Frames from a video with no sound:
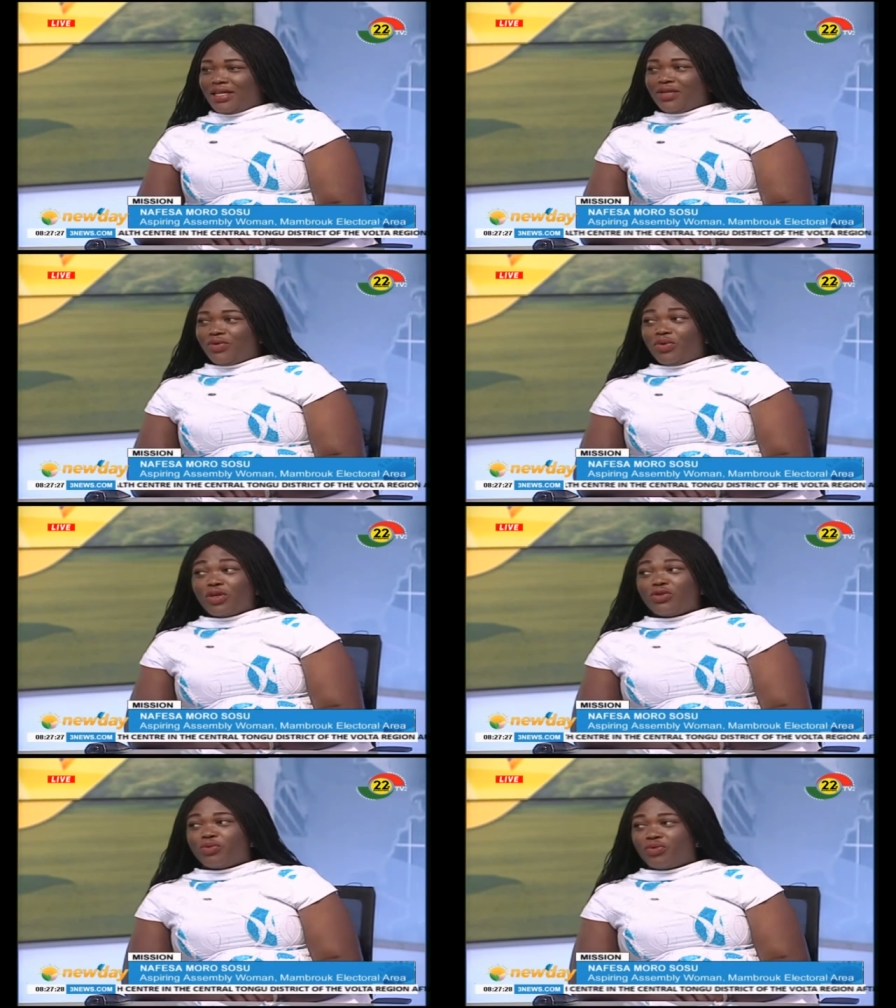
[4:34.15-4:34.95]
And we
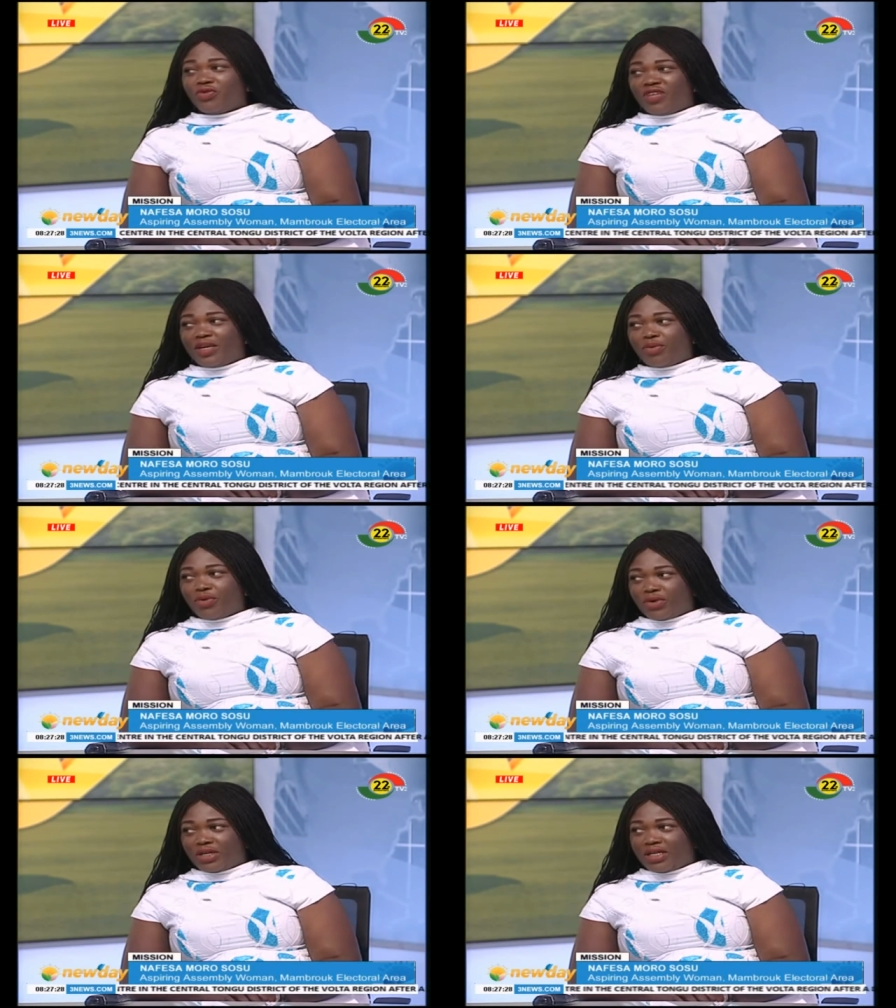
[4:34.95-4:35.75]
want to prove them
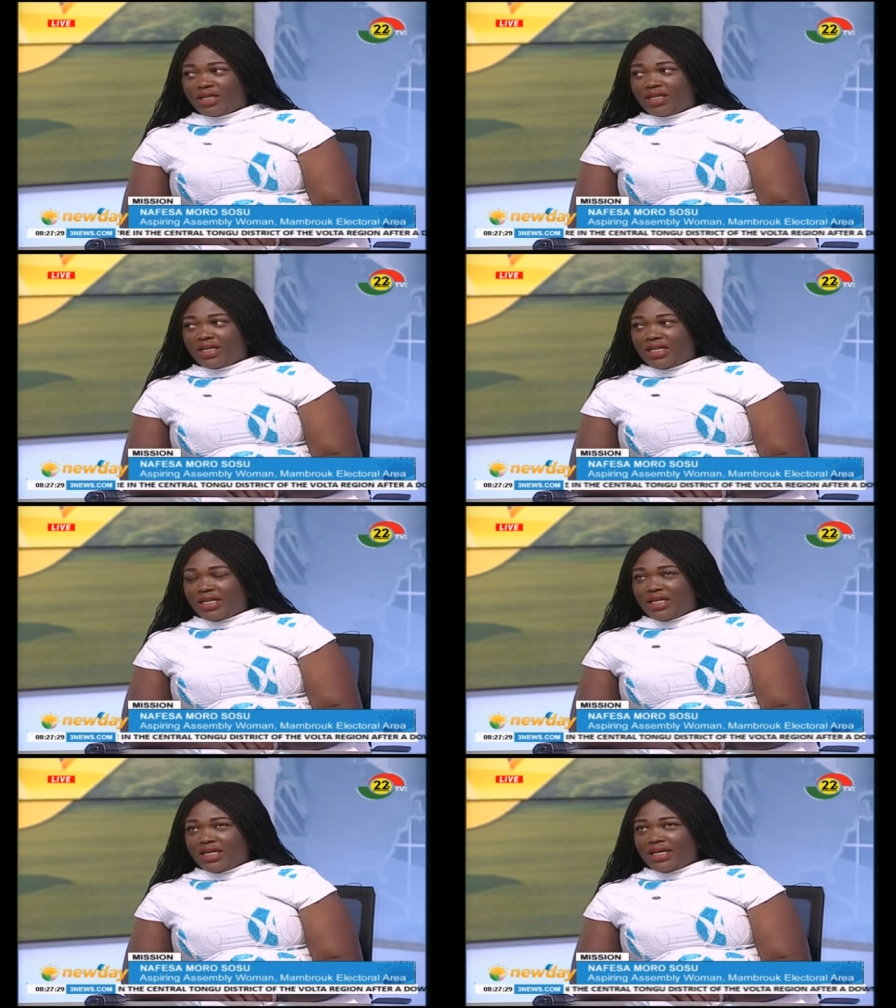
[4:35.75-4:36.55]
wrong. Mm.